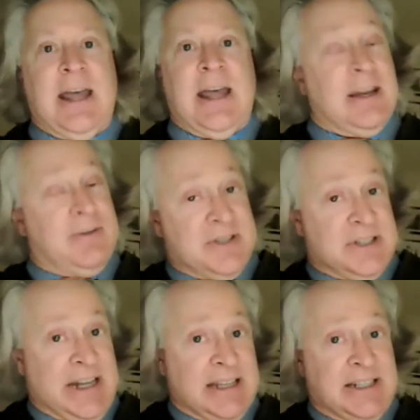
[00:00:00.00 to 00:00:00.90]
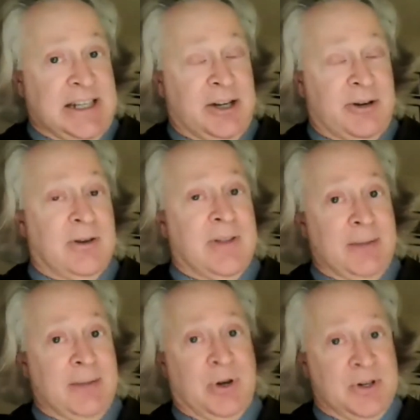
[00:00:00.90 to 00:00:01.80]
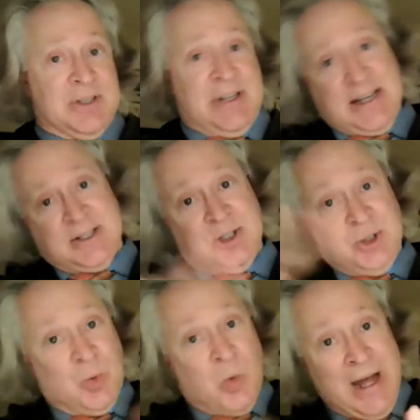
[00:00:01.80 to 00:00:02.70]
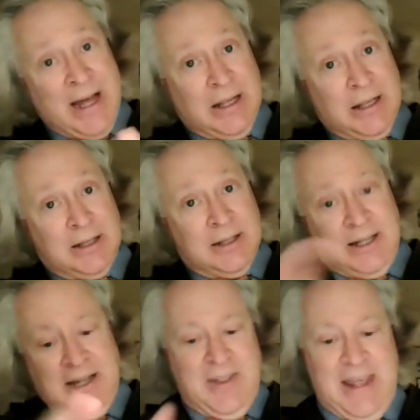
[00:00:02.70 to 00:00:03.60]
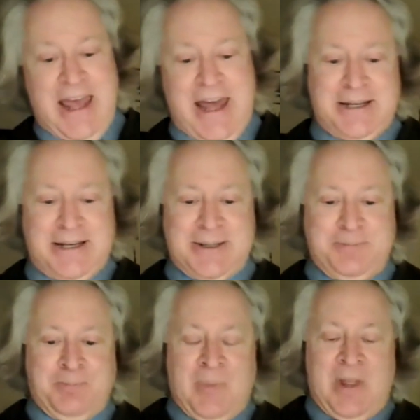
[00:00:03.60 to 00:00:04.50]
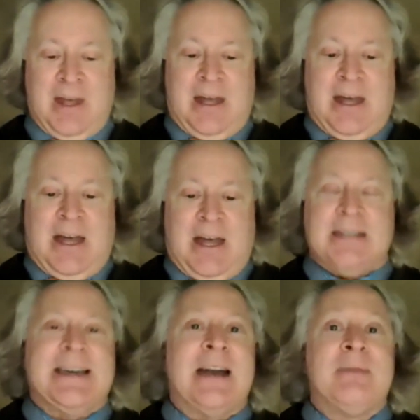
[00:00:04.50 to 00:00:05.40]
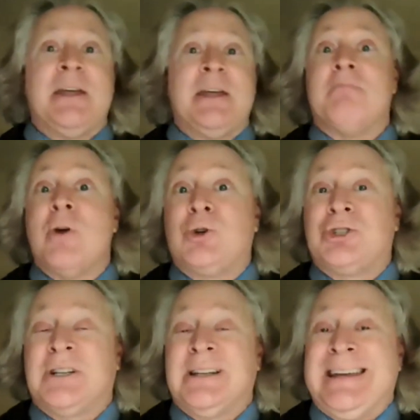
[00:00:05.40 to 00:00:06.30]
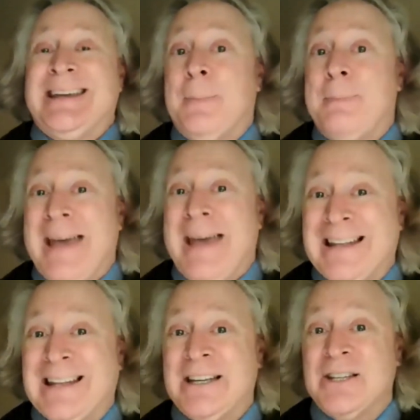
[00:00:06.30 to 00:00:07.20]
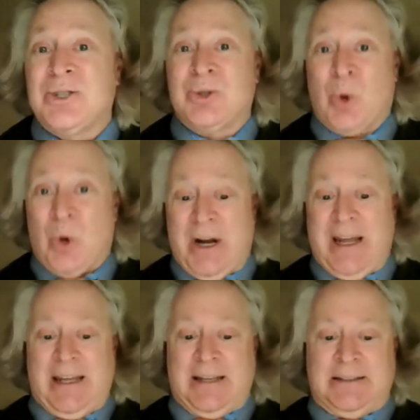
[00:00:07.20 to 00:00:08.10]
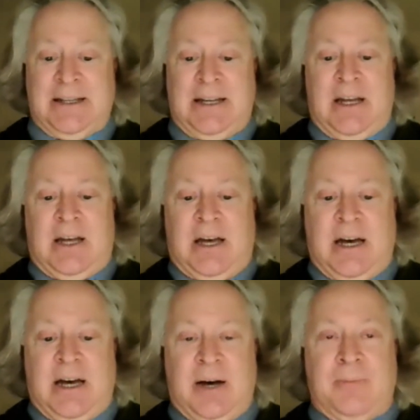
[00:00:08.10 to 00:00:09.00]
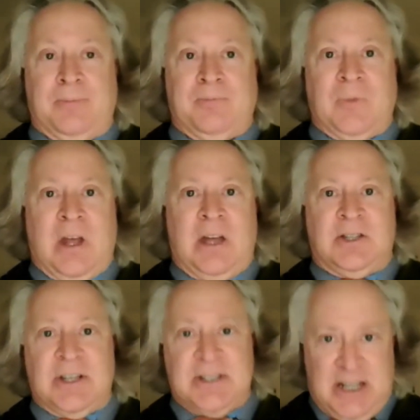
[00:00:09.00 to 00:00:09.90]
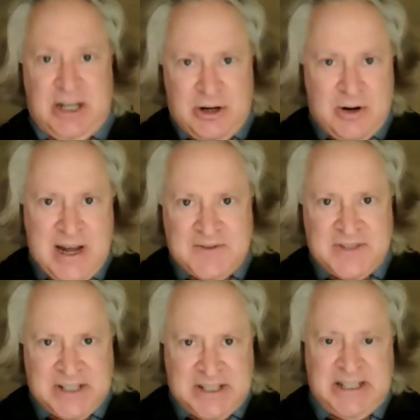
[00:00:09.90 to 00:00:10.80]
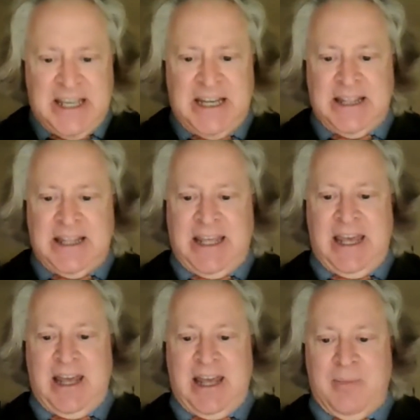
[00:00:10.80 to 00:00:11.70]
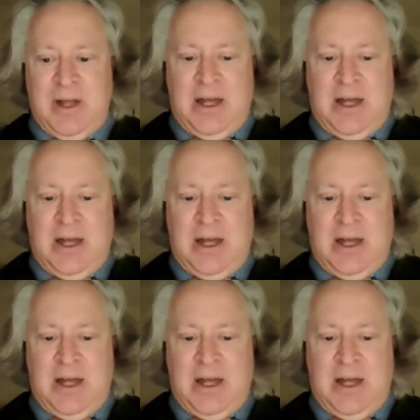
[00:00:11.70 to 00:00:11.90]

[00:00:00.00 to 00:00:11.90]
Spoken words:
And if it's an anti-hero, that person has to do well in the end. It's got to be an emotionally compelling story. Does the hero have skin in the game?